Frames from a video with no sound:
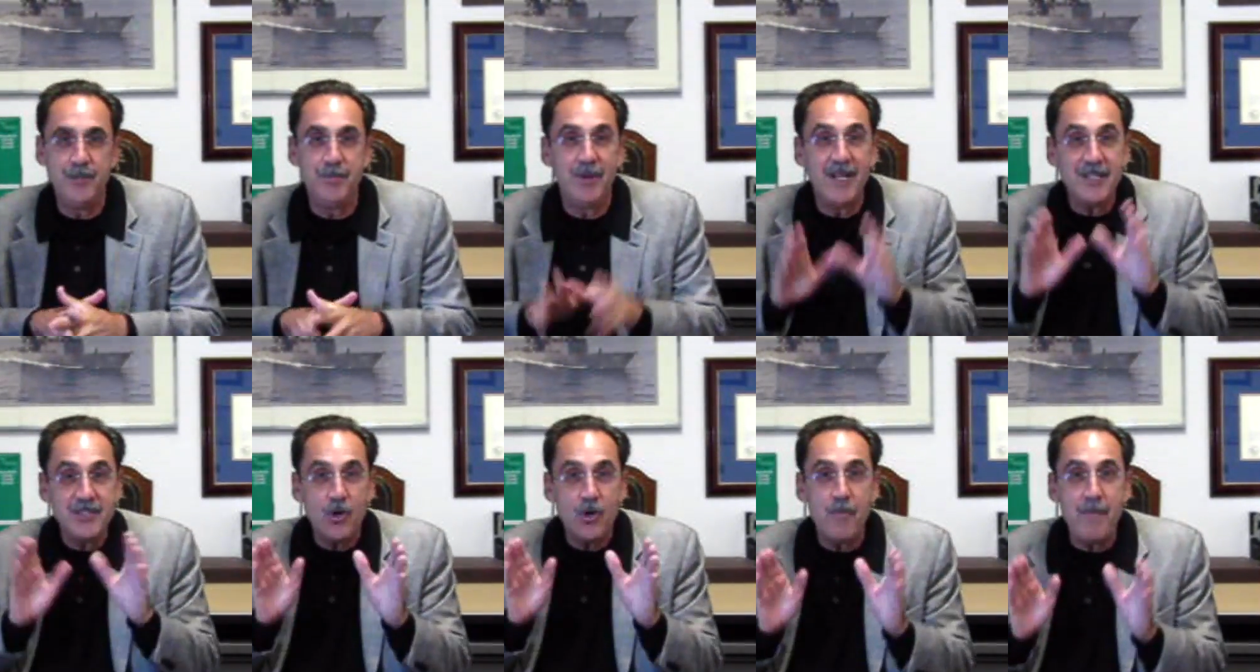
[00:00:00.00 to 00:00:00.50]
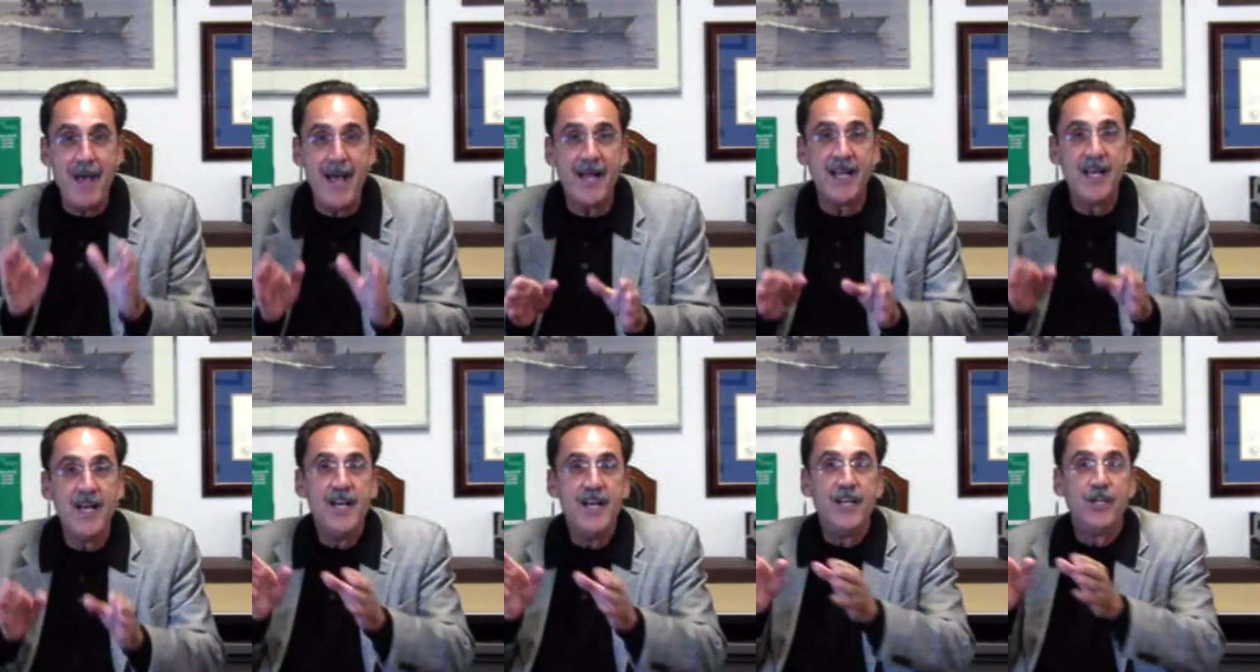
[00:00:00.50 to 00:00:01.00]
But let's go back
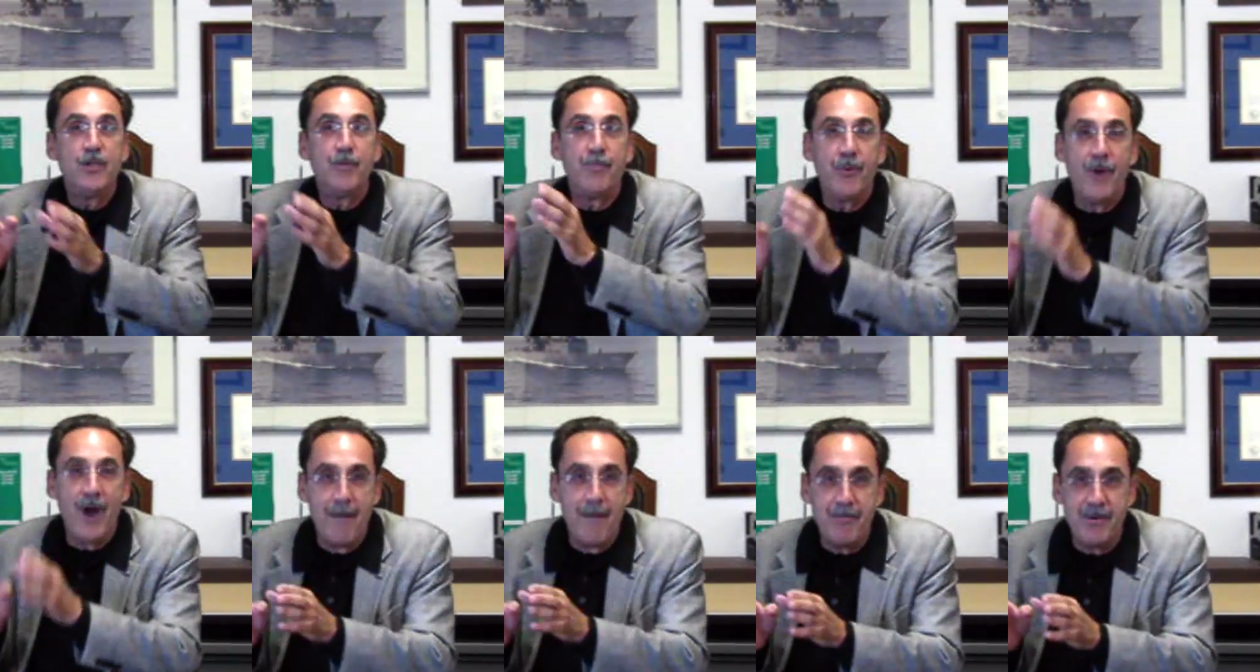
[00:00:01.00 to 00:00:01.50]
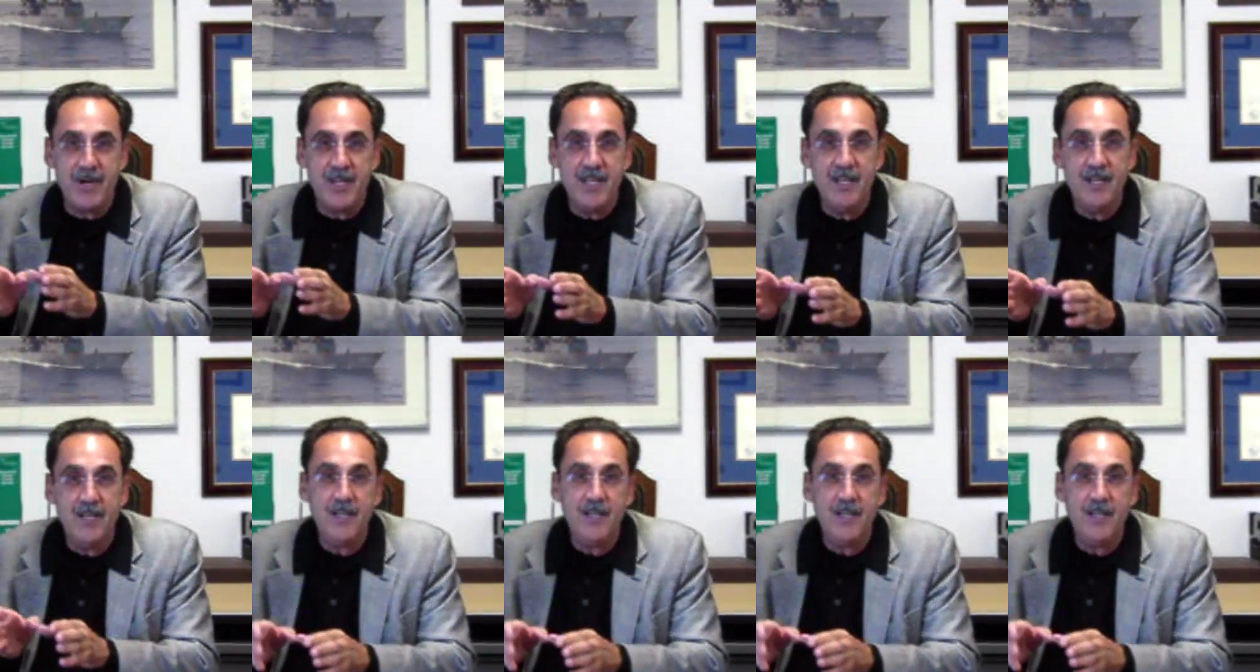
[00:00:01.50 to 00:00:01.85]
to property.